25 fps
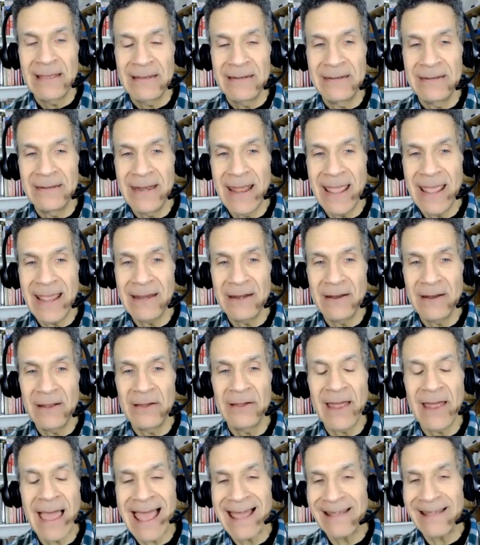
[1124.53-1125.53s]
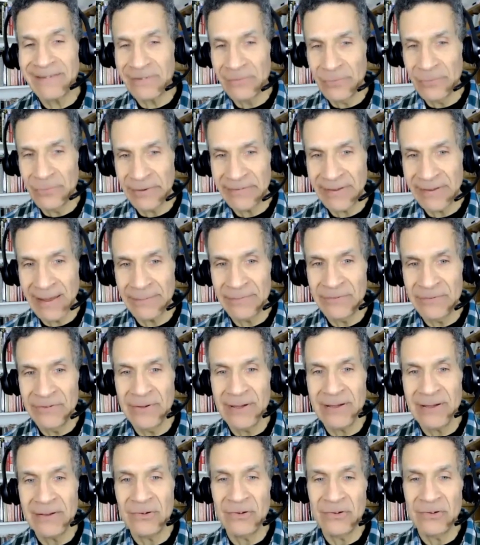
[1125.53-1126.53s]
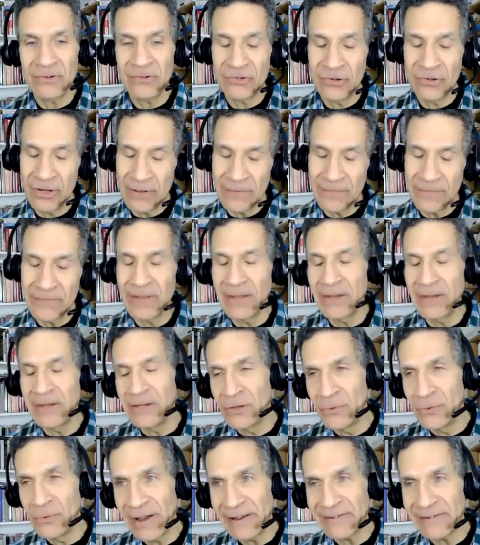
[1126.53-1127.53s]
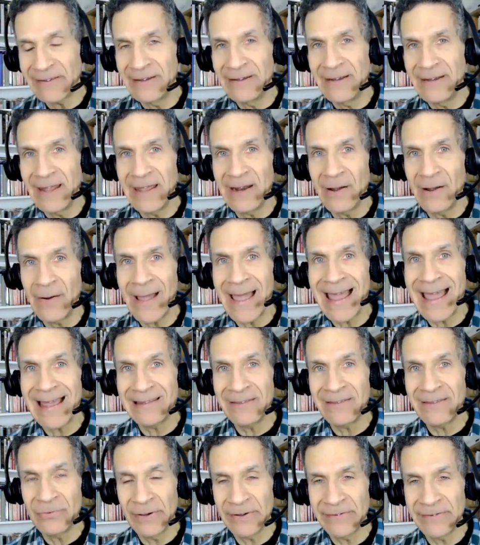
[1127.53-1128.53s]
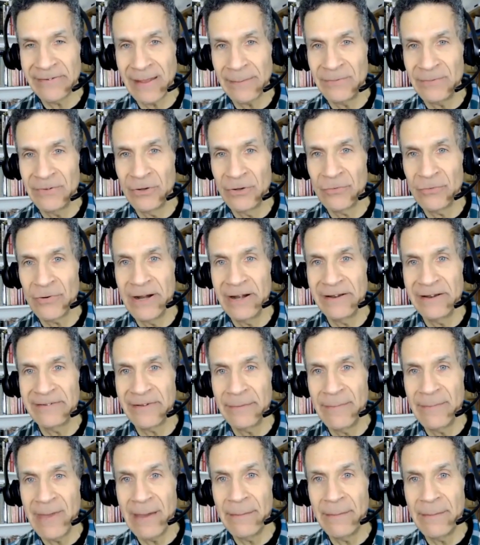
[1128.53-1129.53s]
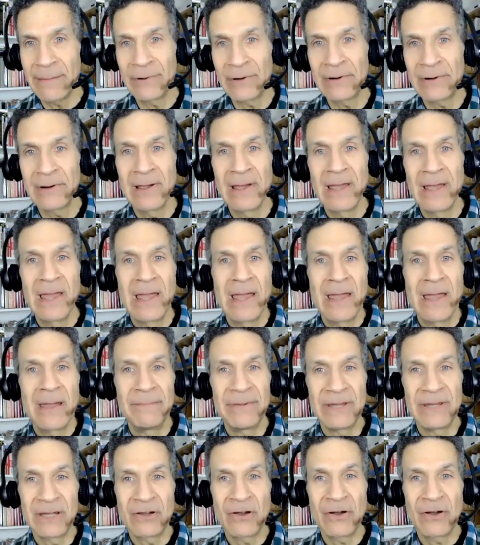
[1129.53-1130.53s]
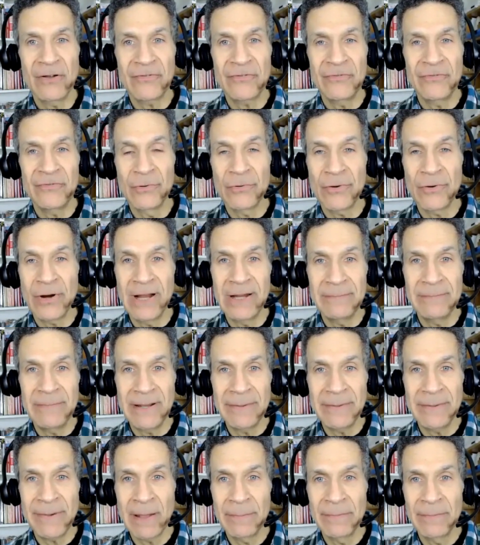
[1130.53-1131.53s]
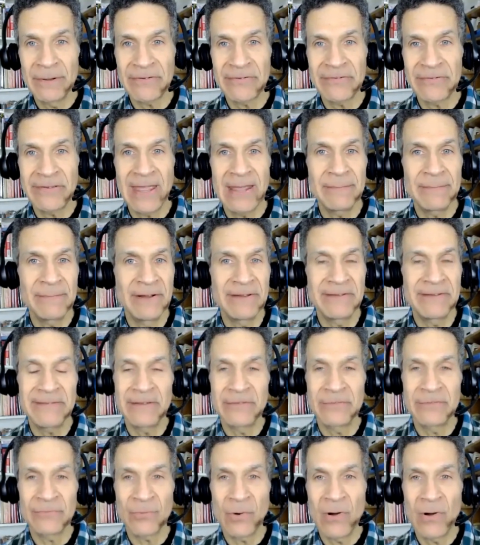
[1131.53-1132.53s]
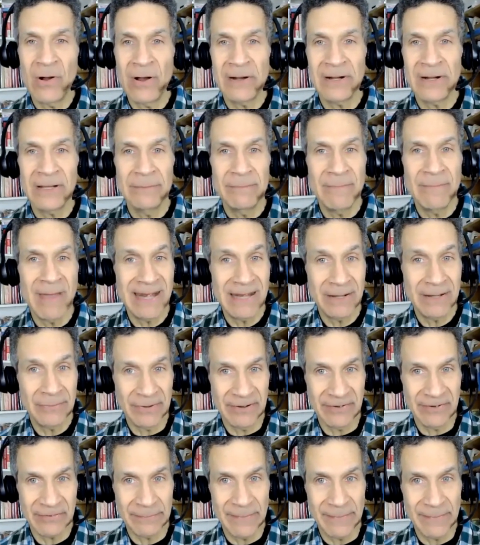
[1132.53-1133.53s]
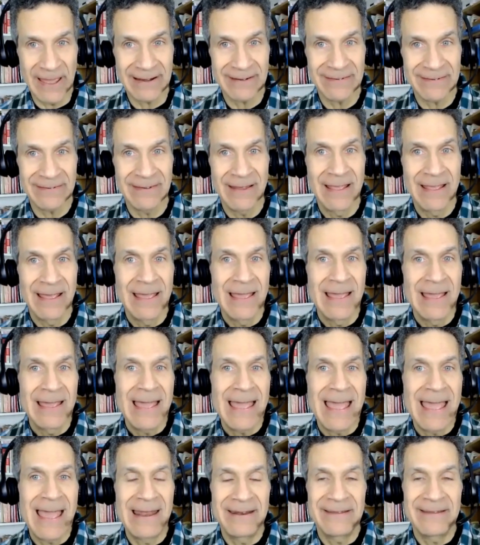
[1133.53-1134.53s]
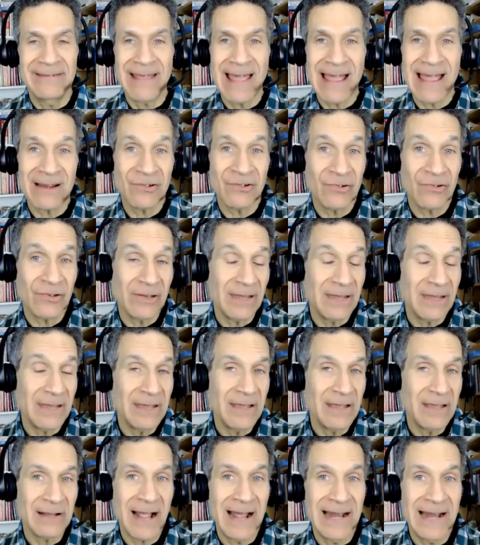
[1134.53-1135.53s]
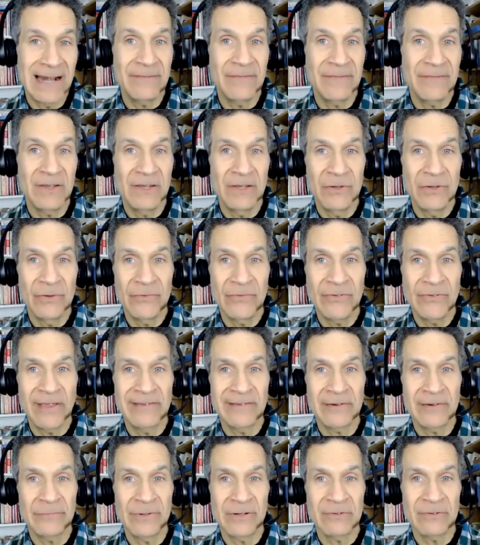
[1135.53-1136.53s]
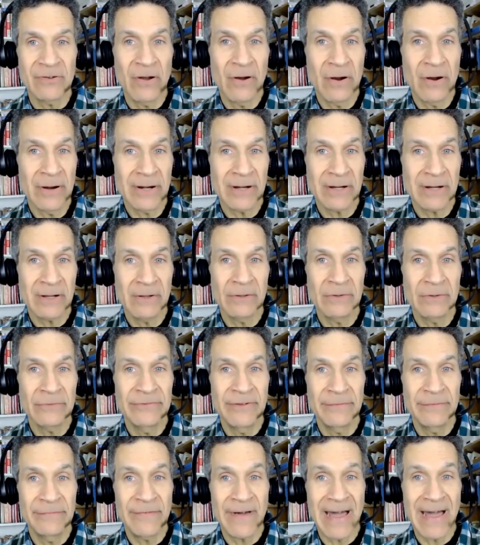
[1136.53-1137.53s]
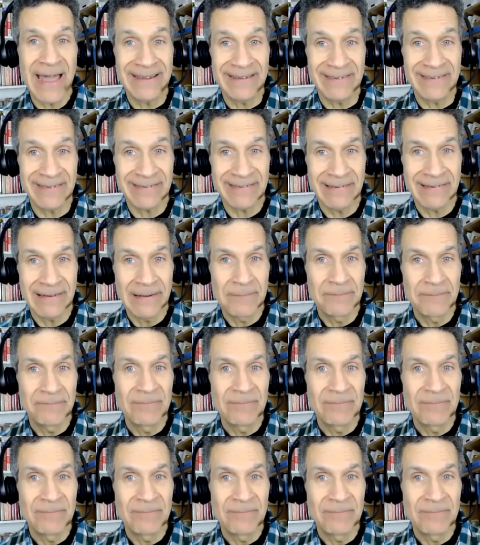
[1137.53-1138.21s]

NATO, the U.S. and NATO had to accept Ukraine as a member because Ukraine made public statements, is wrong in many respects, and is actually kind of used as a rhetorical device